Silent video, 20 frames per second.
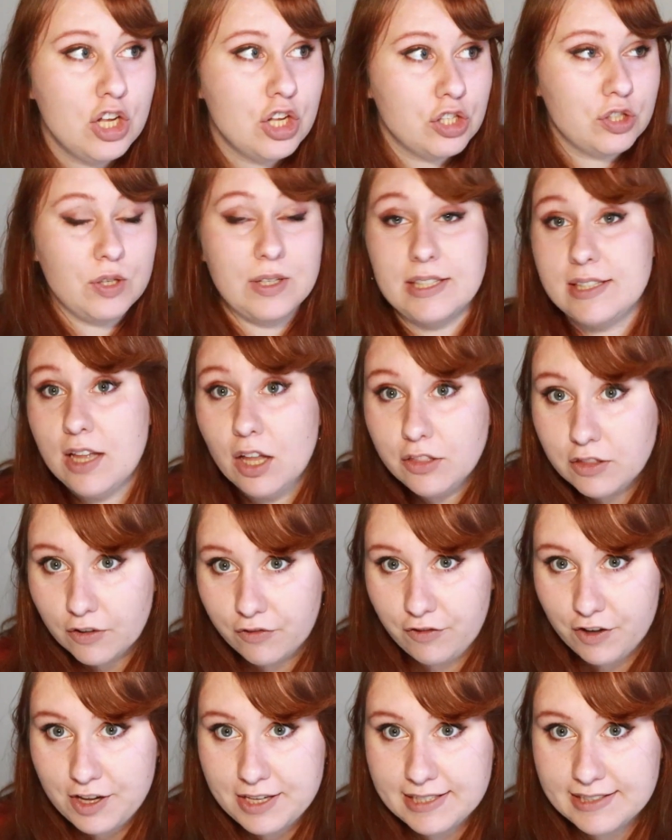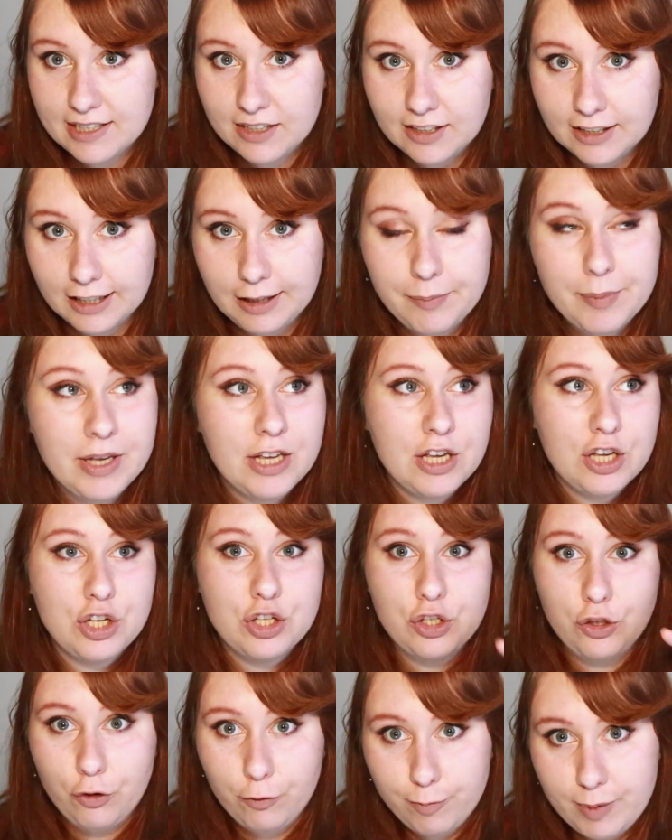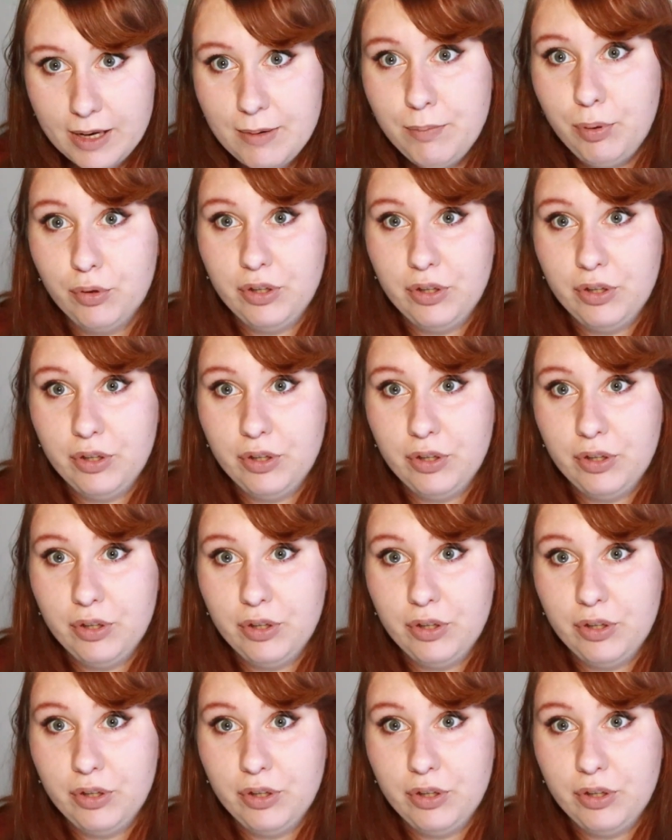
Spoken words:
So it's not the first time, so you've been